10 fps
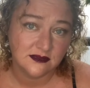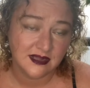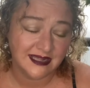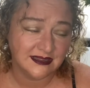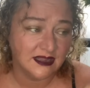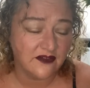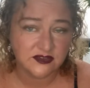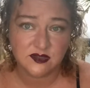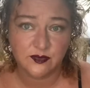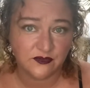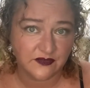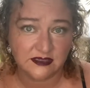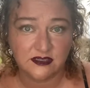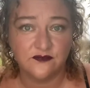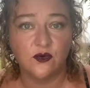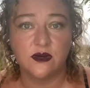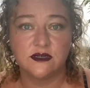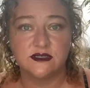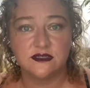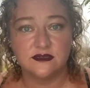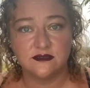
And love is a perfecting force.